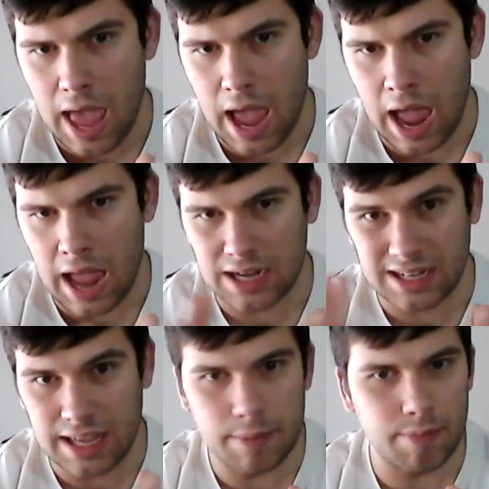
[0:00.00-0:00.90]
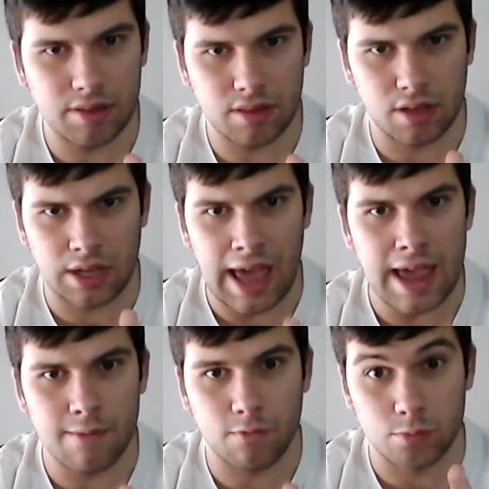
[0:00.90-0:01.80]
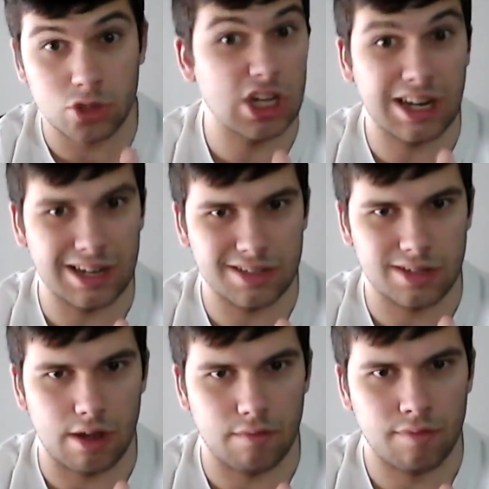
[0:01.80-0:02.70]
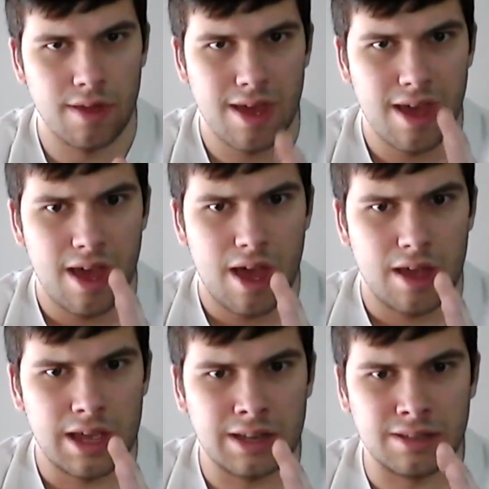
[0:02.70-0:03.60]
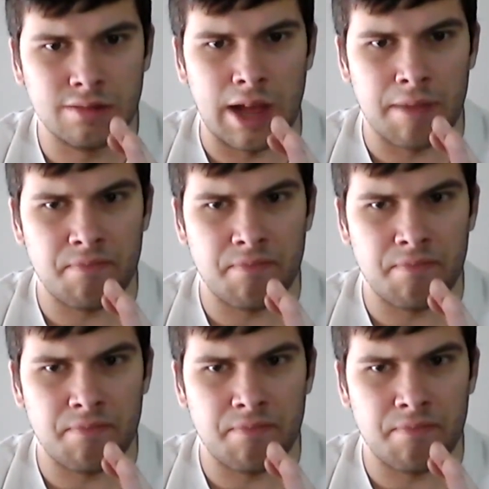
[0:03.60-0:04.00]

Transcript: and keeping the game from shitting itself. It's like,